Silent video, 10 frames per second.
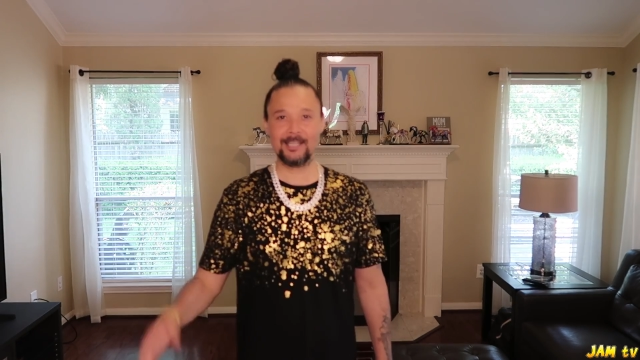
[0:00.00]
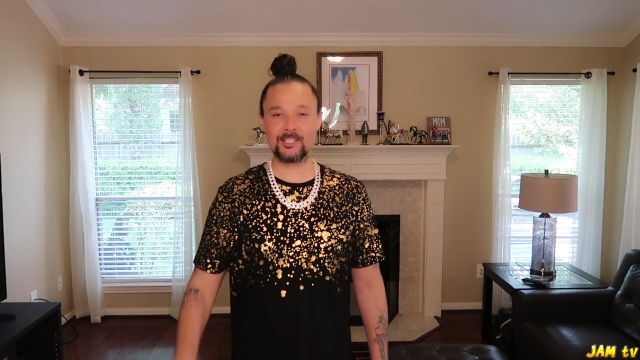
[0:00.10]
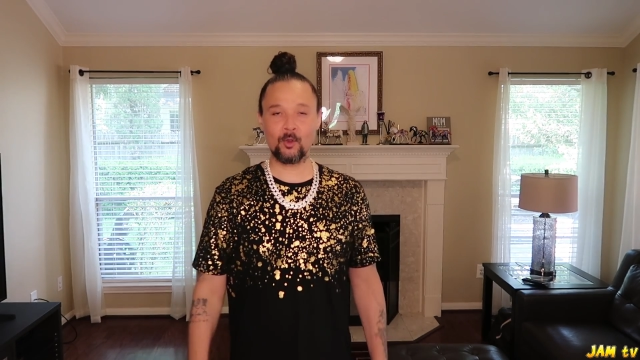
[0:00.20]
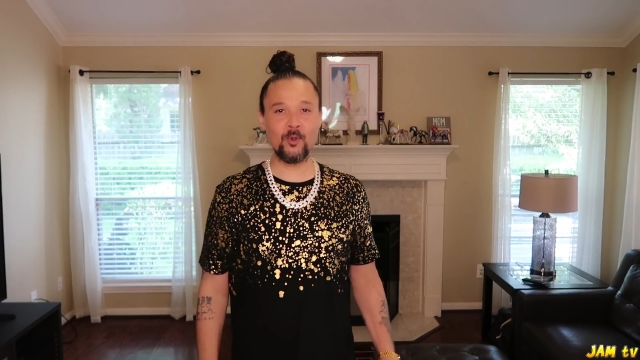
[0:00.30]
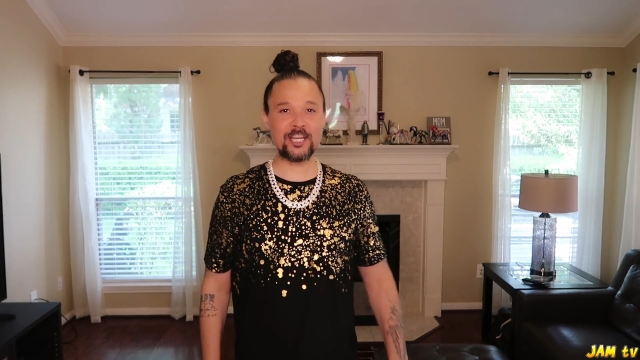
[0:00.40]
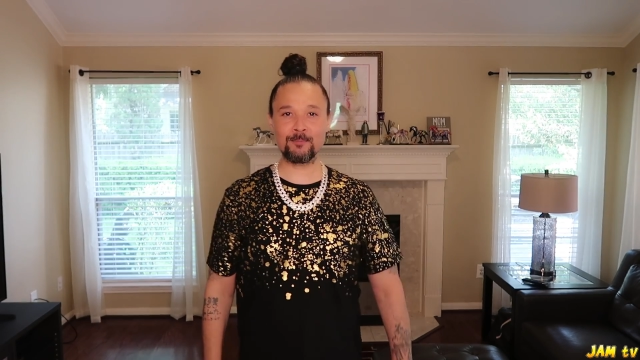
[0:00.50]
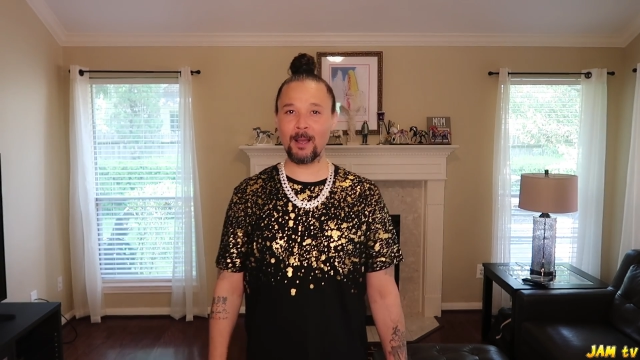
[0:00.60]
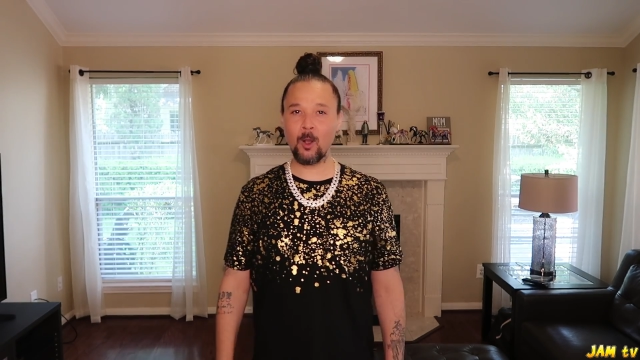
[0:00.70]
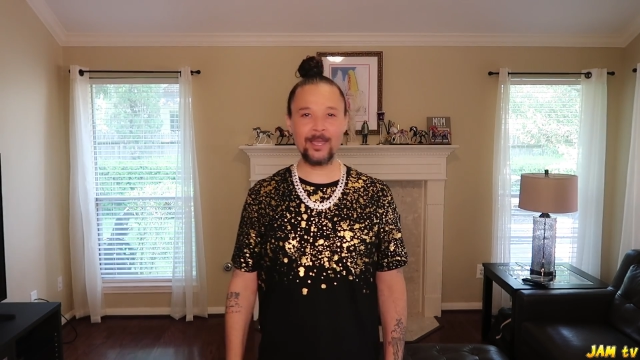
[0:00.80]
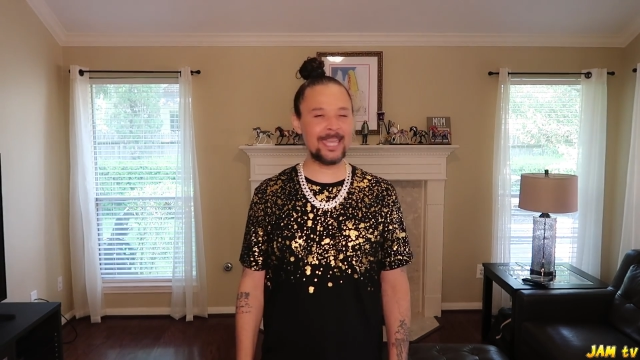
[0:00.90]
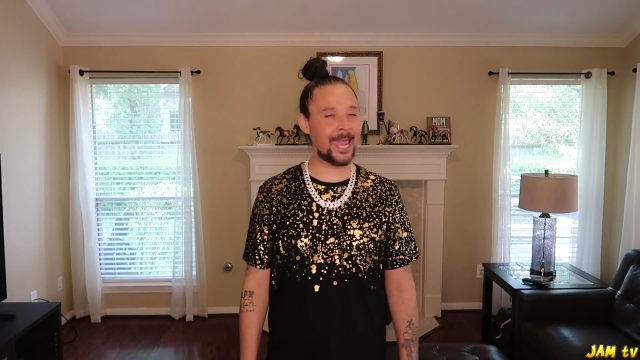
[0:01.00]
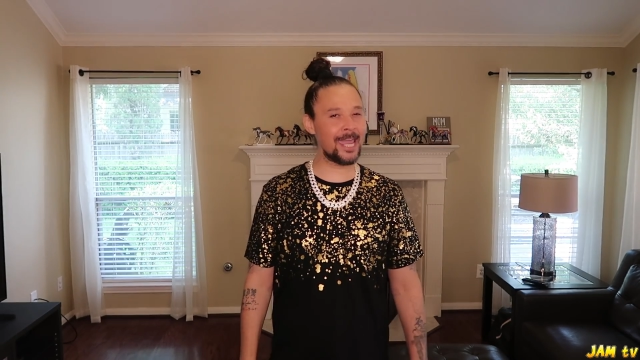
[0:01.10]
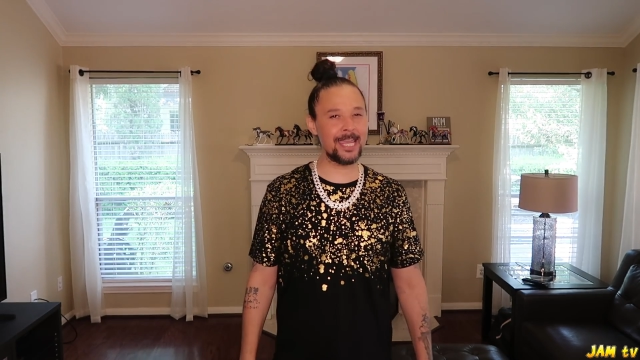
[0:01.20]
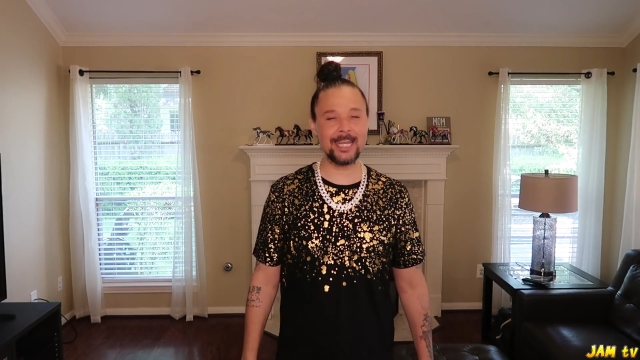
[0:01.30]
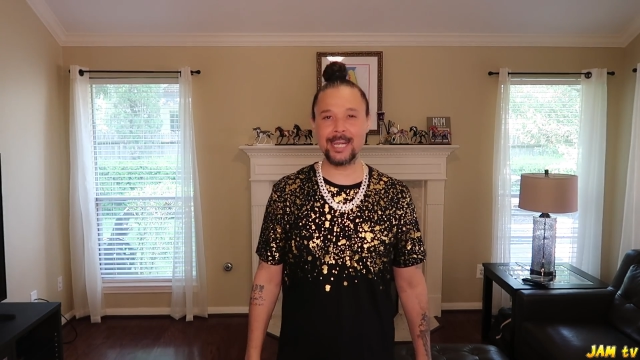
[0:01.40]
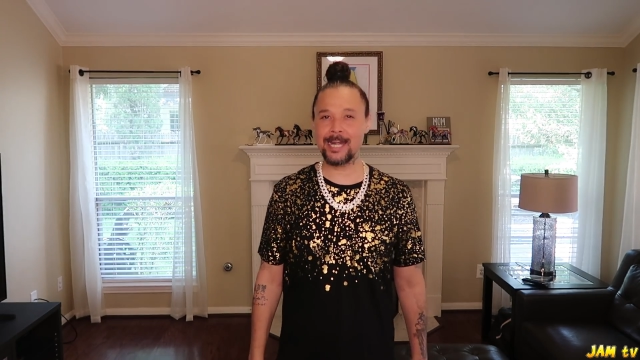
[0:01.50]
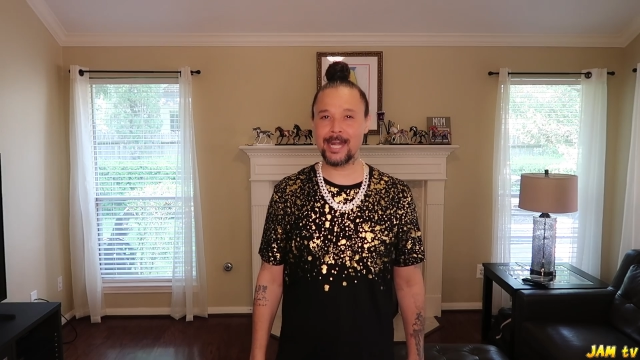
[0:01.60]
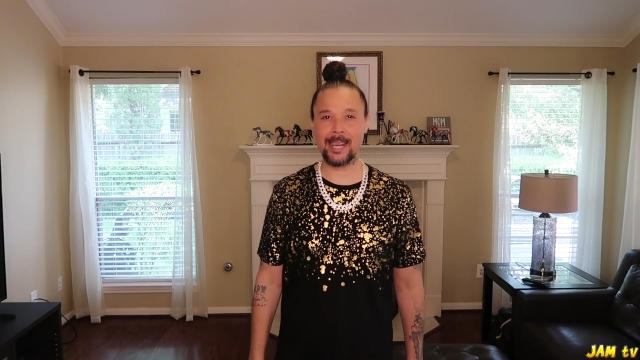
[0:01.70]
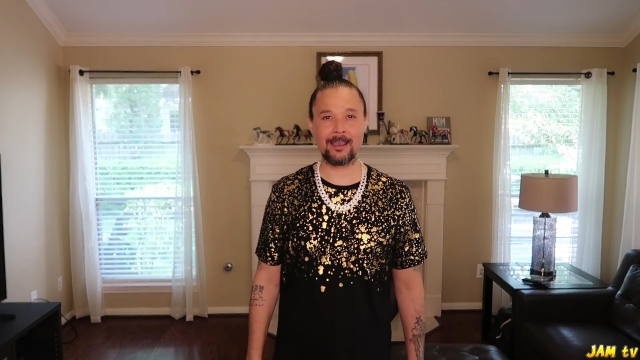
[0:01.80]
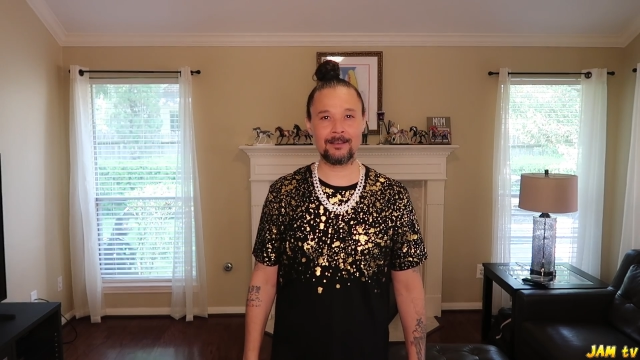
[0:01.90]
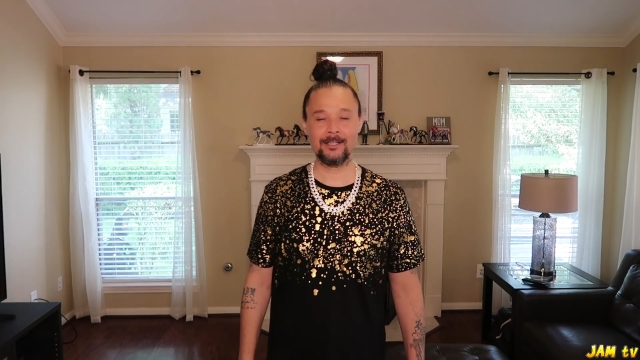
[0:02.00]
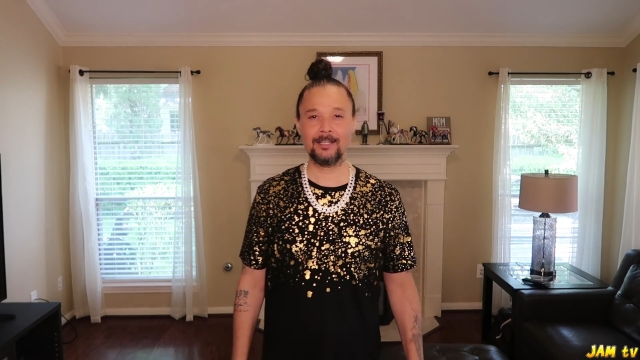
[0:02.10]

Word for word: So Wishbone, he hanging in there.